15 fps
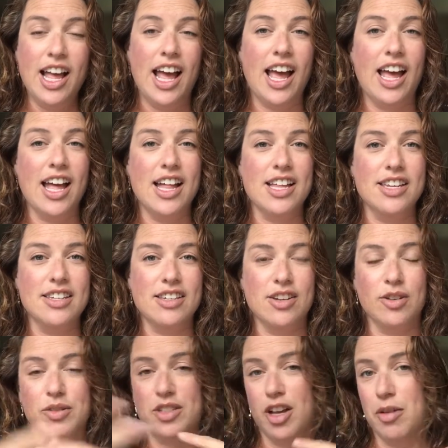And,
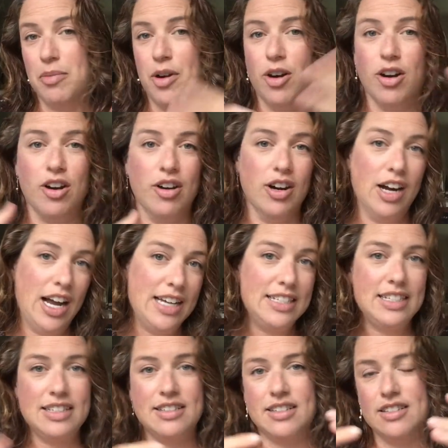some are high
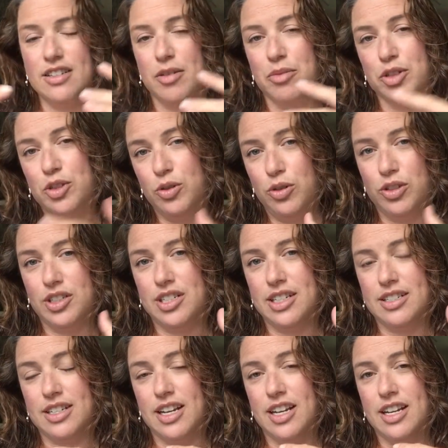season, some are shoulder
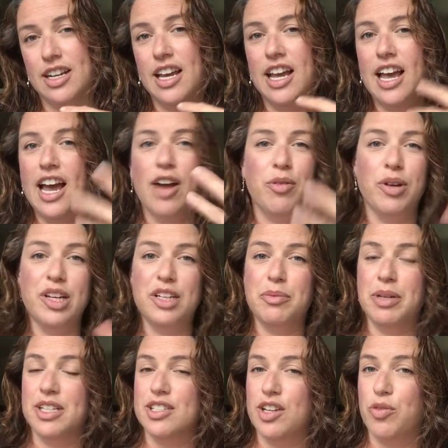season. It really
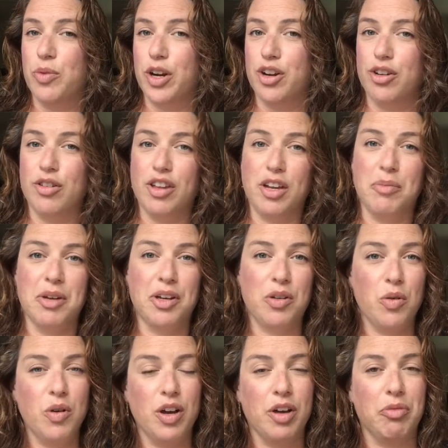depends on where you're thinking about
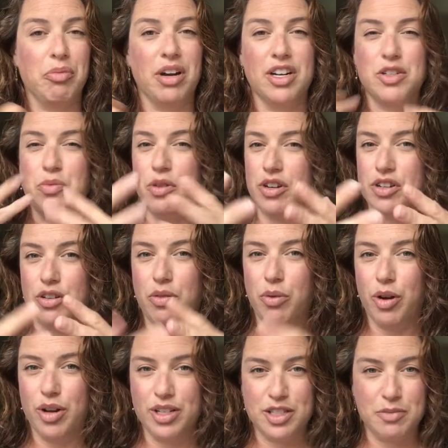going, but I just wanted to
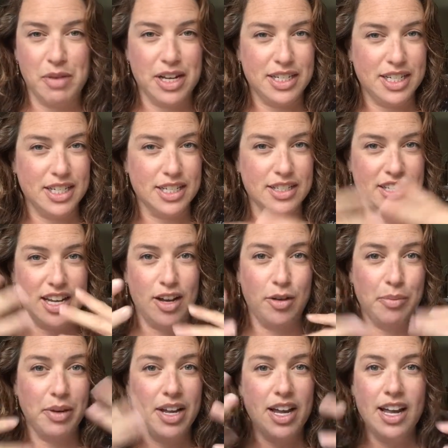throw out some ideas to
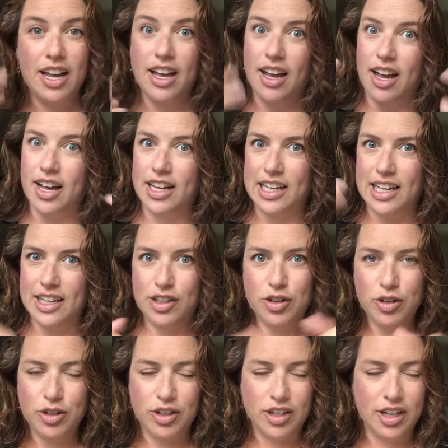help get
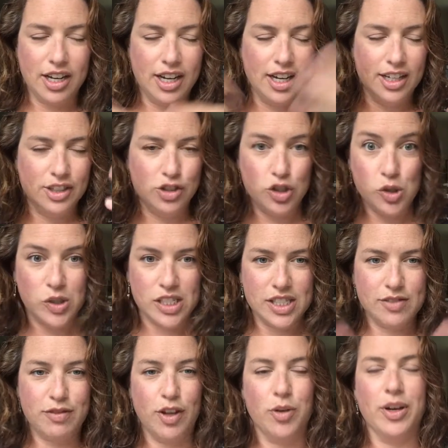your
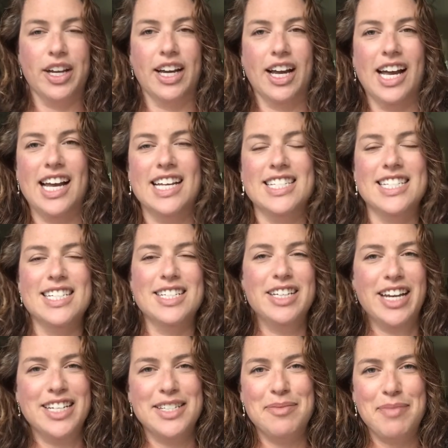juices flowing as
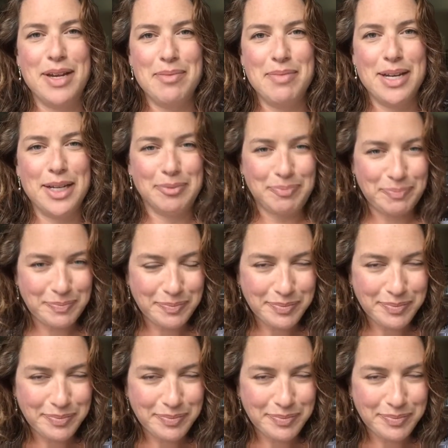it may be.